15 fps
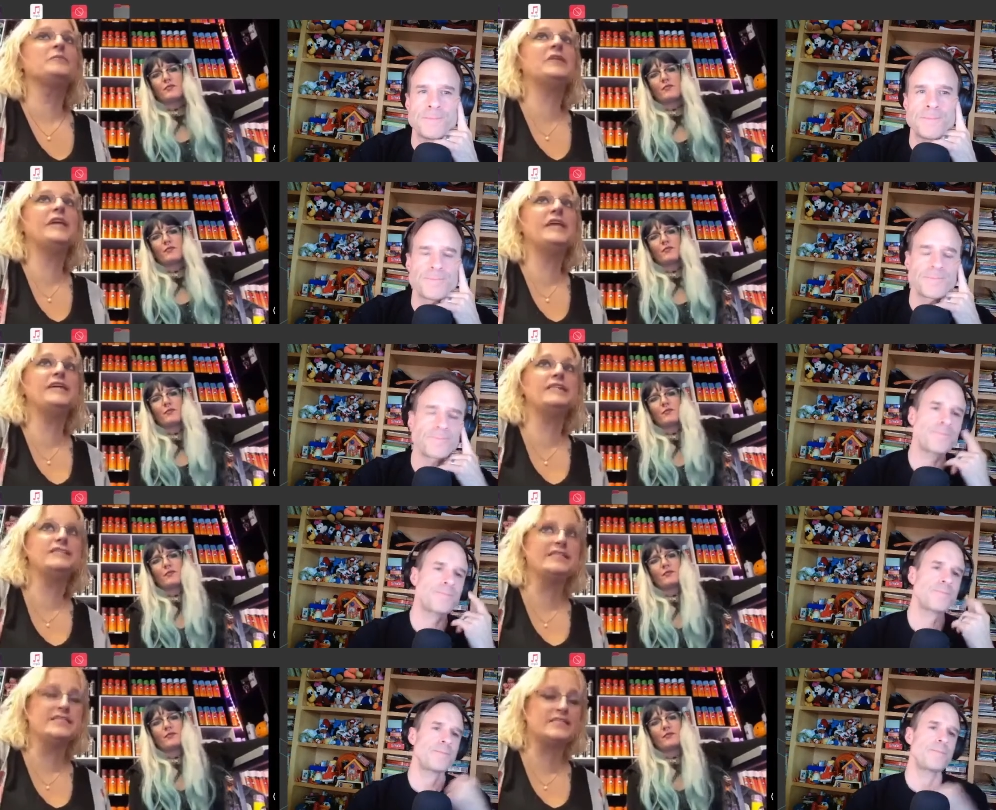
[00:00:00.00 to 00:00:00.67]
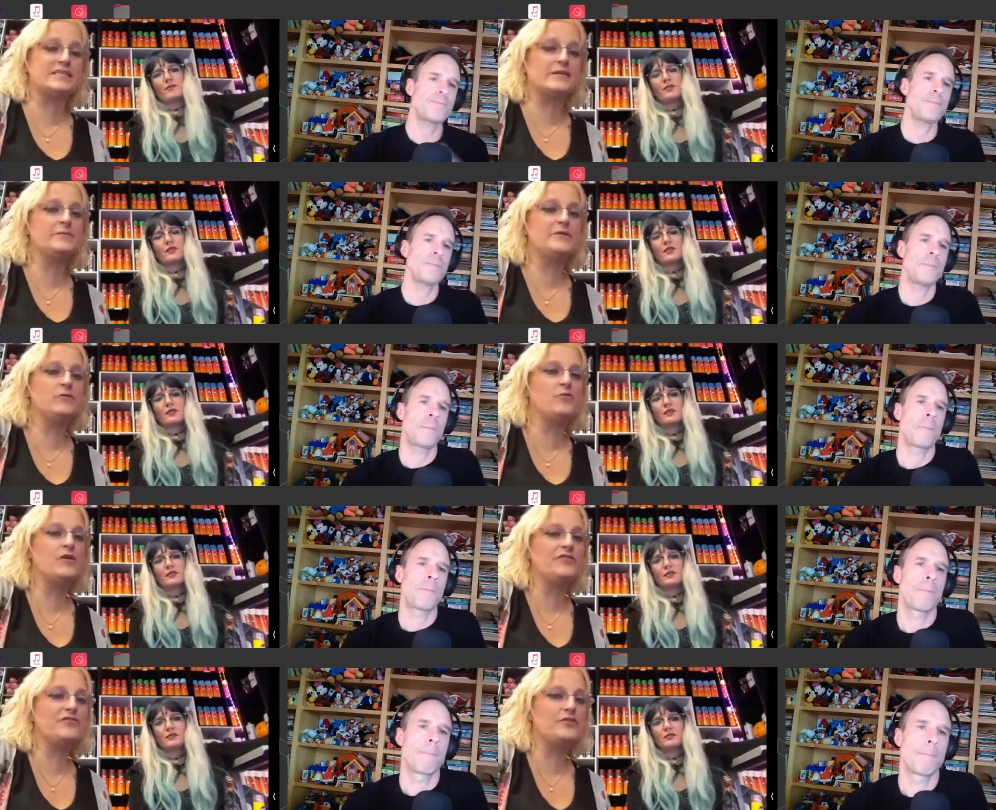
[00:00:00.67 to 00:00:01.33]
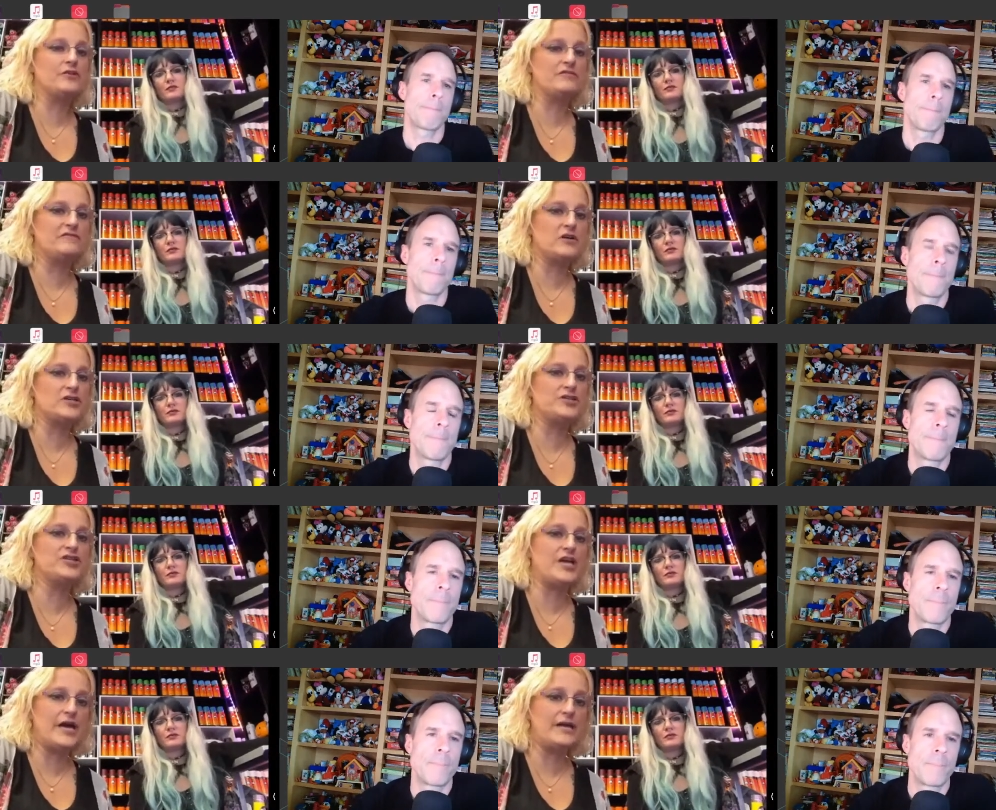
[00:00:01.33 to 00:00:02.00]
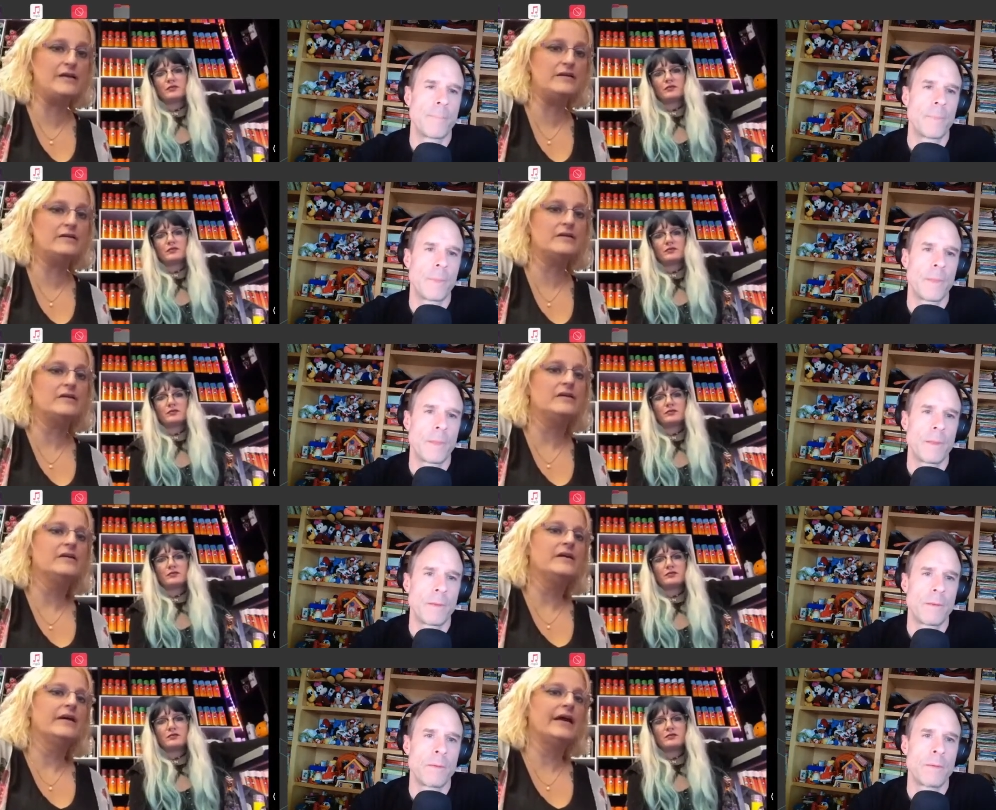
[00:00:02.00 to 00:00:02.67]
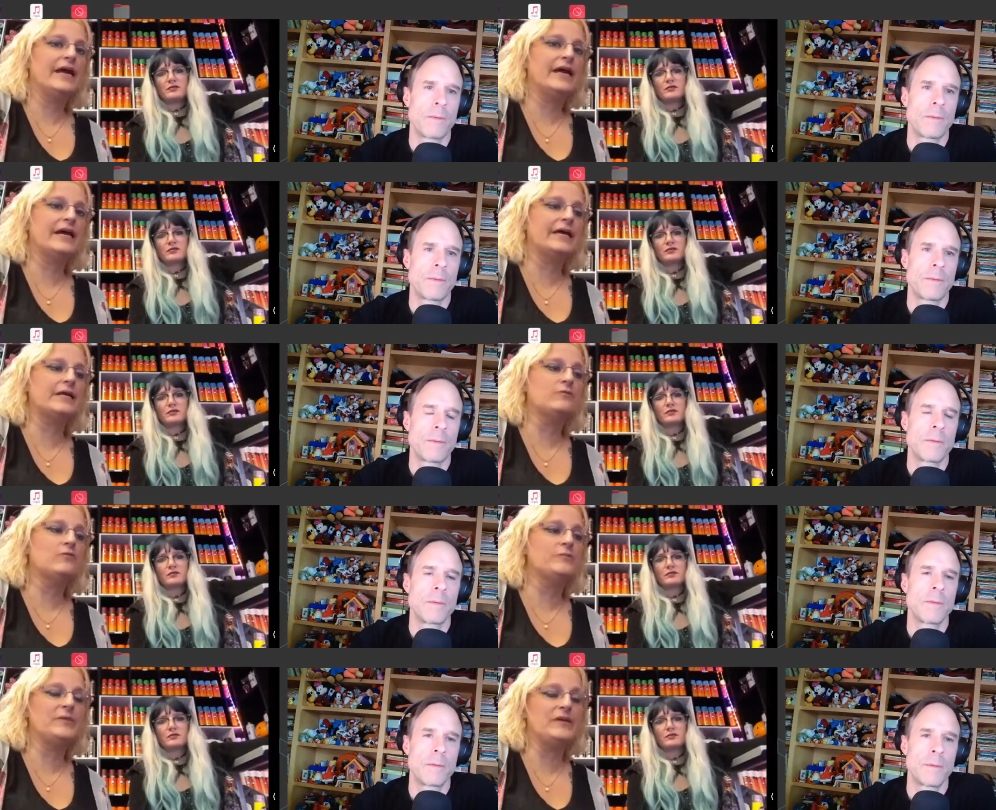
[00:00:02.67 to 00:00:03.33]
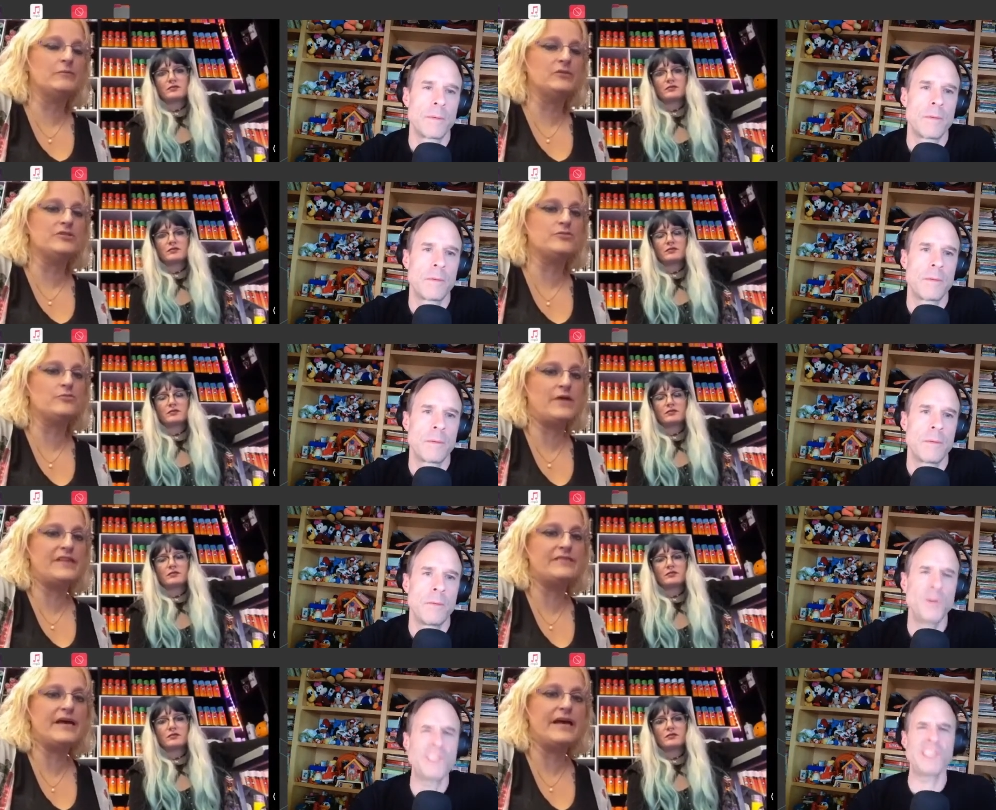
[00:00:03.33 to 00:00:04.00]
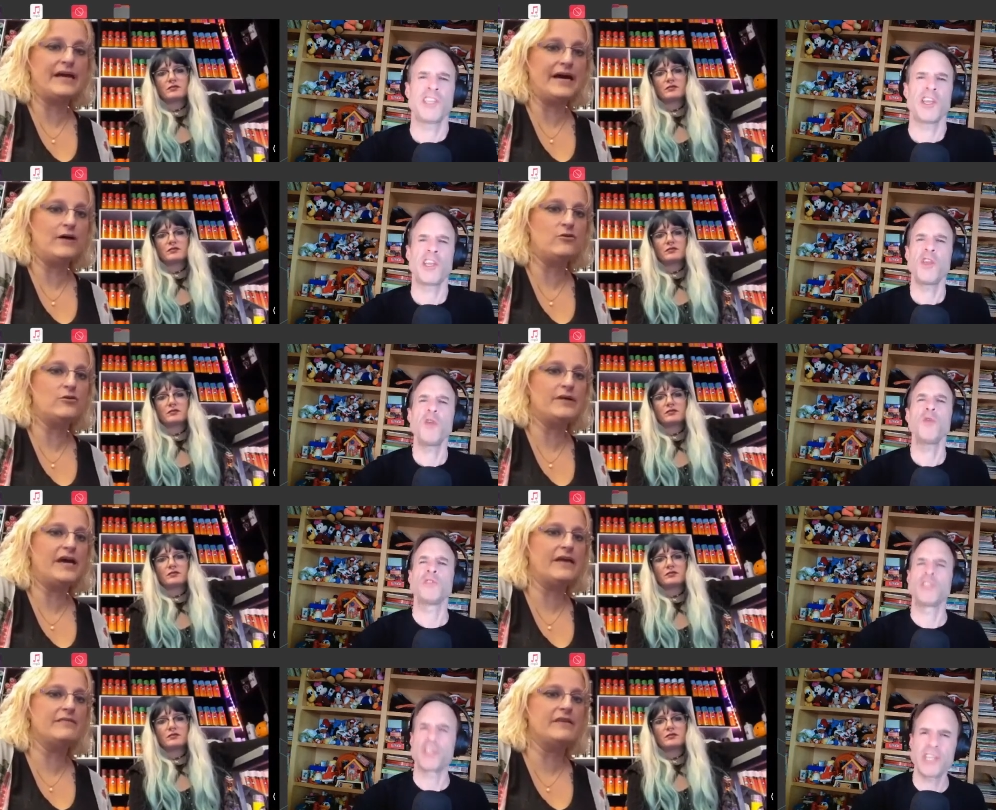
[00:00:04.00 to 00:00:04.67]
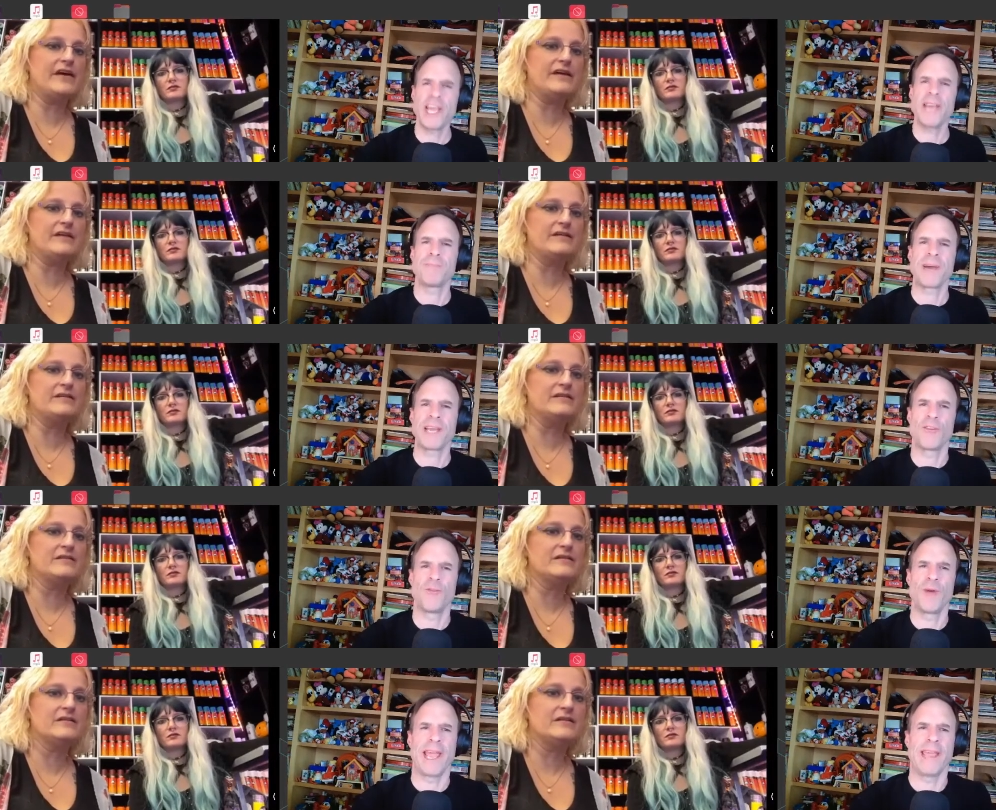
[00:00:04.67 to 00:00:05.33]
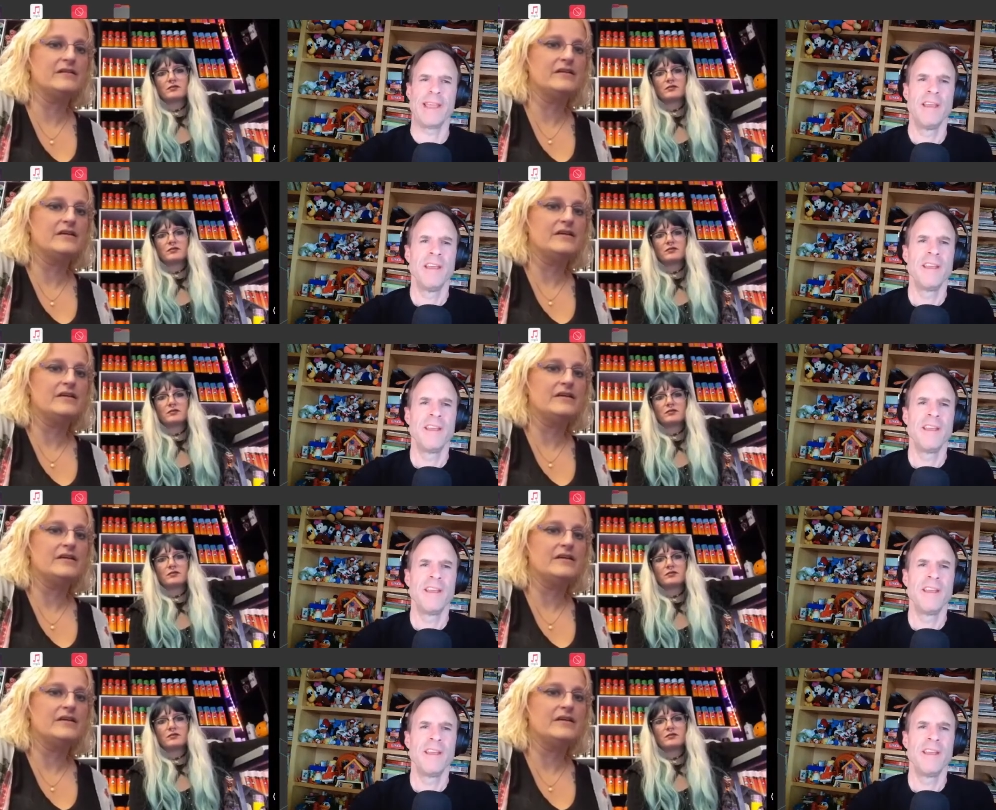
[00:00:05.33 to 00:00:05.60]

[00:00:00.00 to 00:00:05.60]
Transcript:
Speaker 1: the plan is it's going to be one third of our shed, and we'll be able to rent. Which is a huge shed,
Speaker 2: by the way.